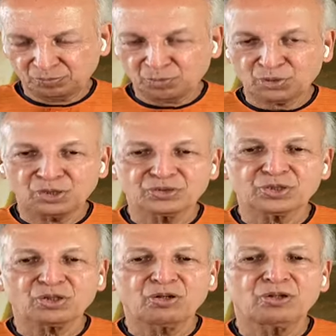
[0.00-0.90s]
because
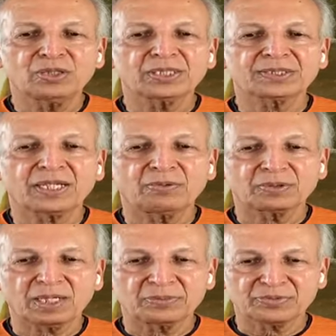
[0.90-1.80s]
all the
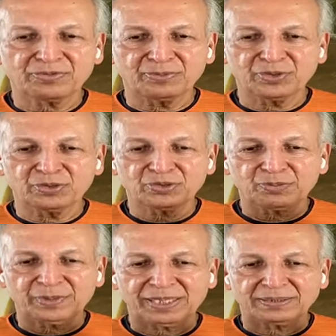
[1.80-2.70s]
sound comes from your
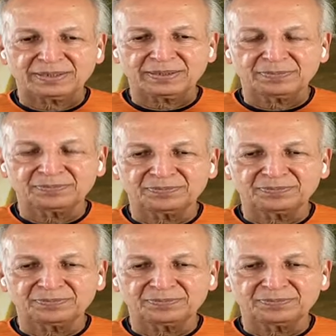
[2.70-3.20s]
space.